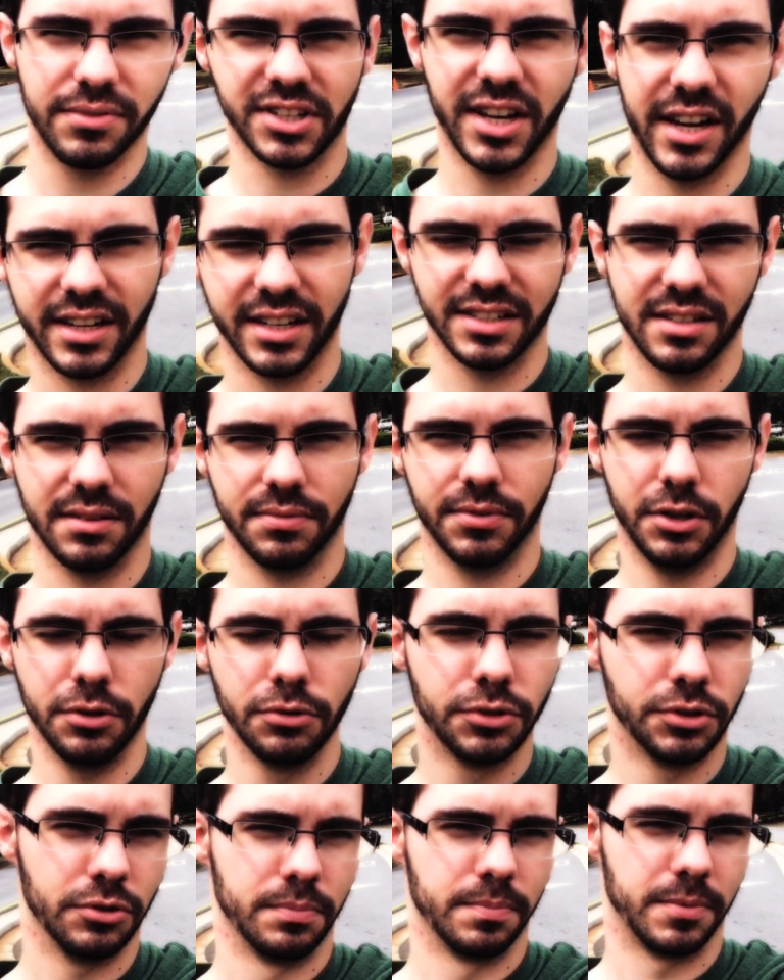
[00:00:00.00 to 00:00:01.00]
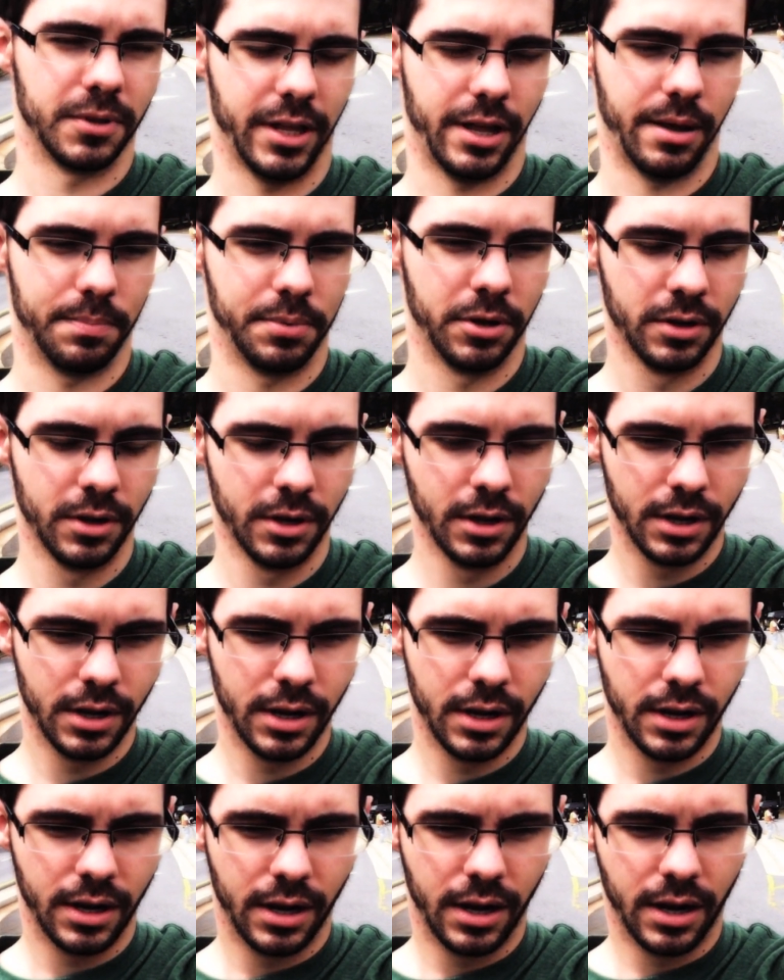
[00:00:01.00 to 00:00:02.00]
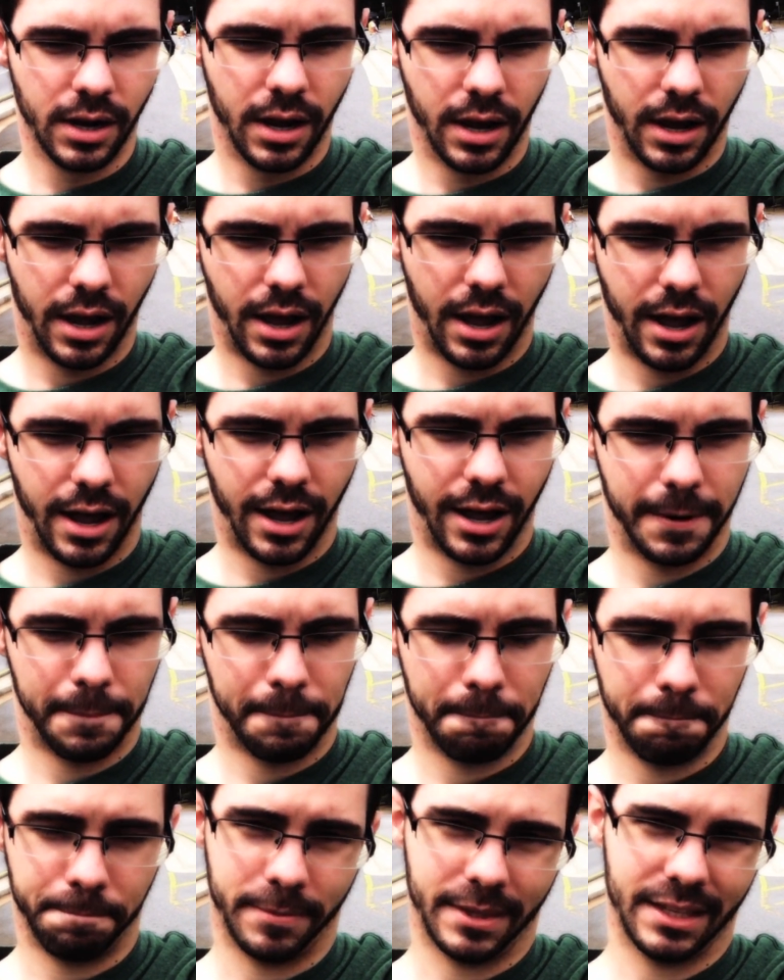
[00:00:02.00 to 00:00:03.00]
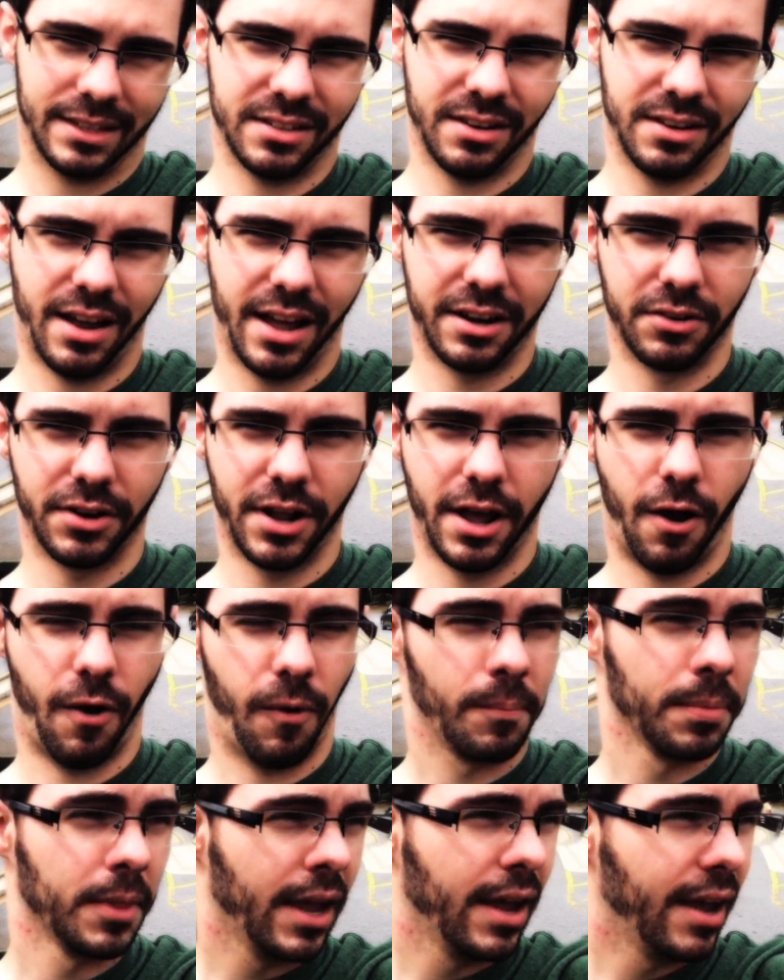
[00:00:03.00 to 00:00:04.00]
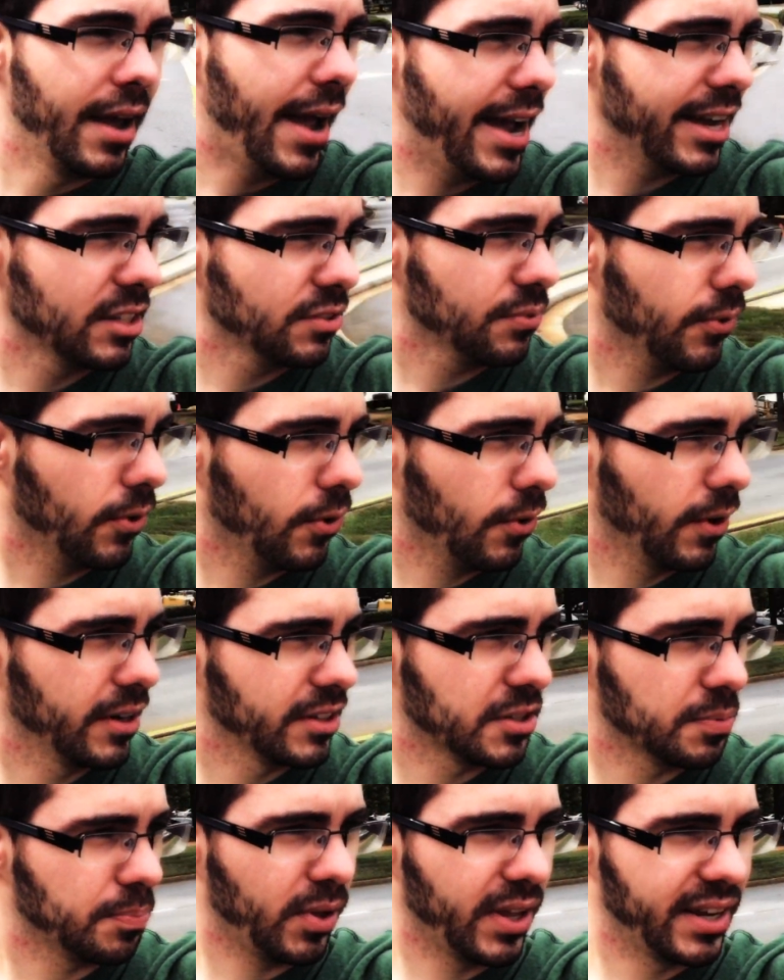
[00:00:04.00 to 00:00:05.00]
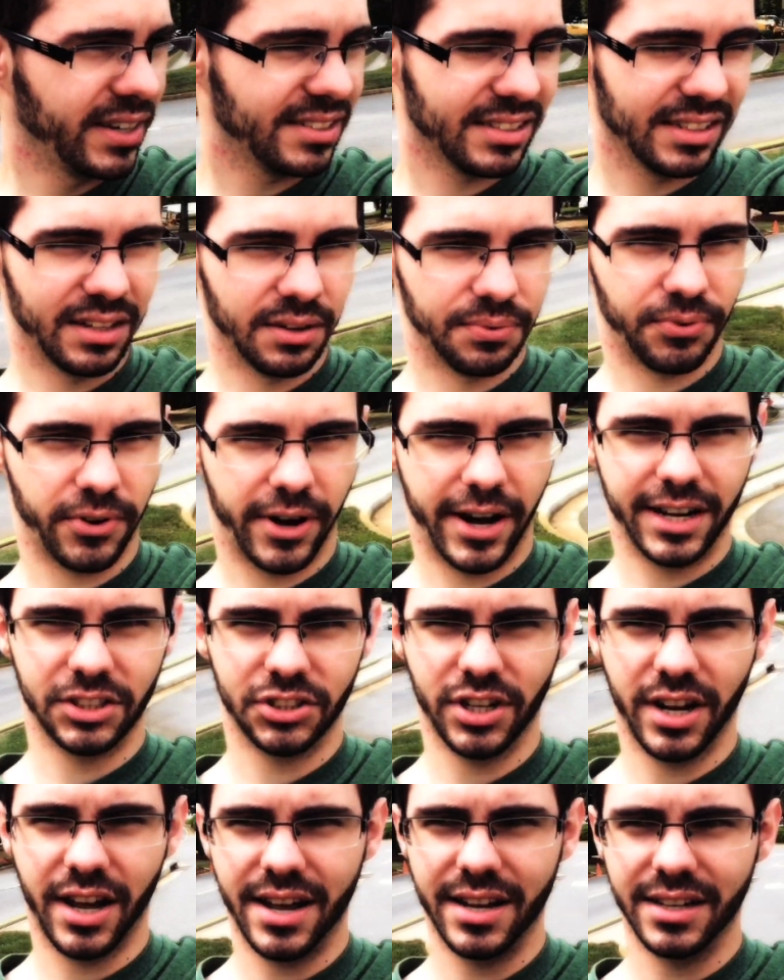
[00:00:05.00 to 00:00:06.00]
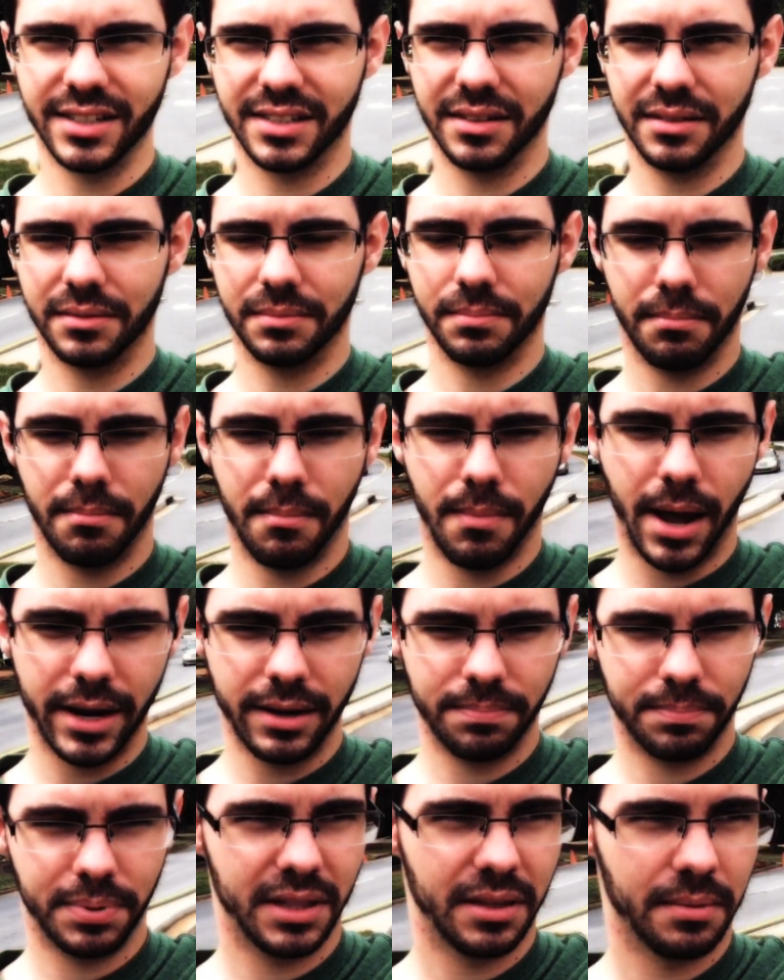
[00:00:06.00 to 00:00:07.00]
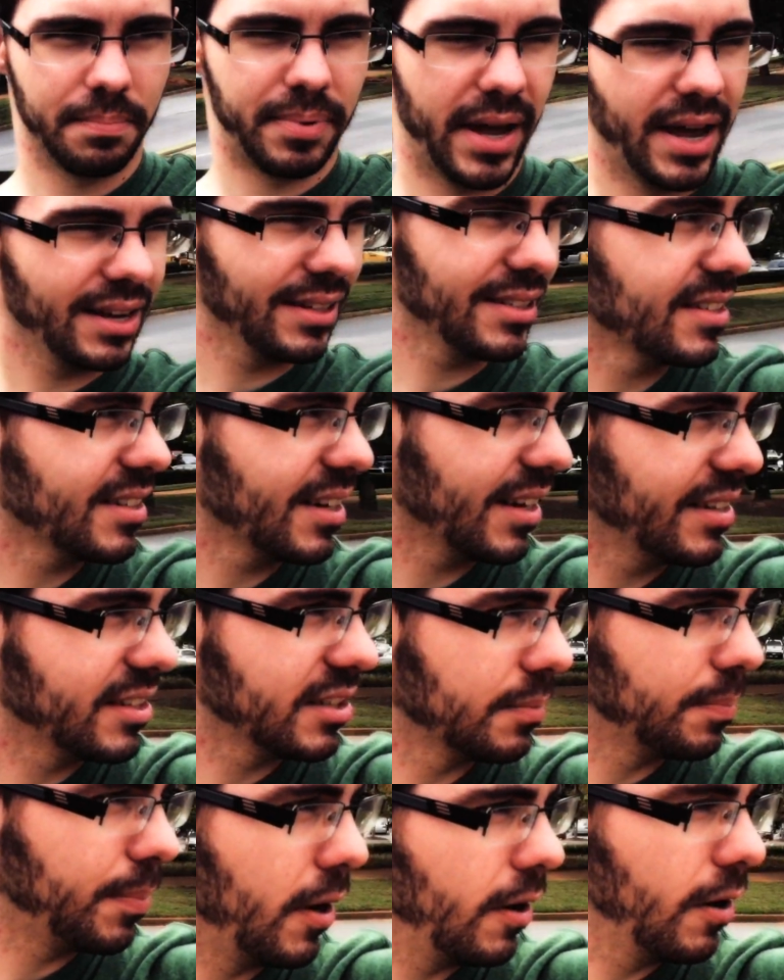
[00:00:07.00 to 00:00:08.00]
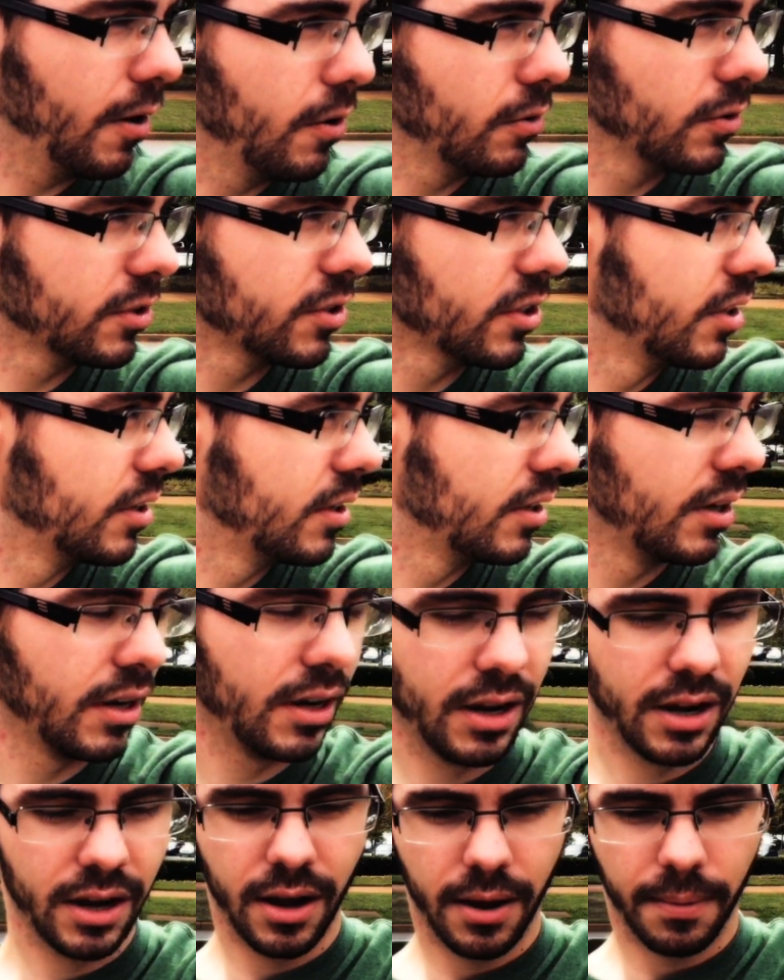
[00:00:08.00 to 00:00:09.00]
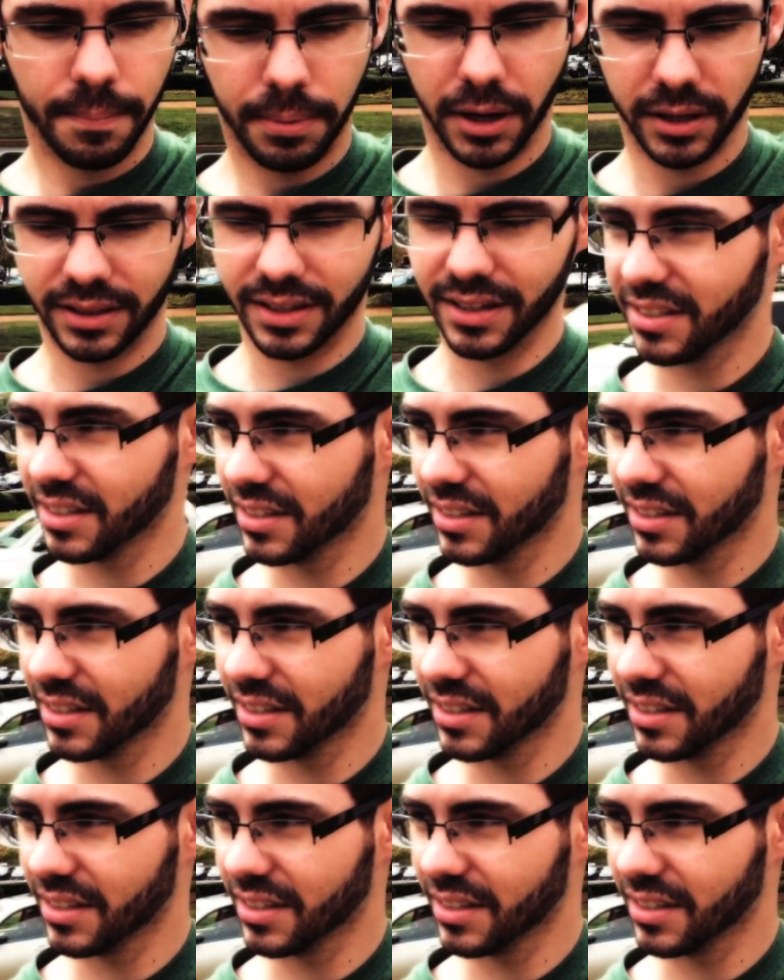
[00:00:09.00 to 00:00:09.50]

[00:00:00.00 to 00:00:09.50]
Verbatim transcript: seconds of a YouTube clip. Uh, so I don't know. As for its place in the franchise, it might be the best, I suppose, but this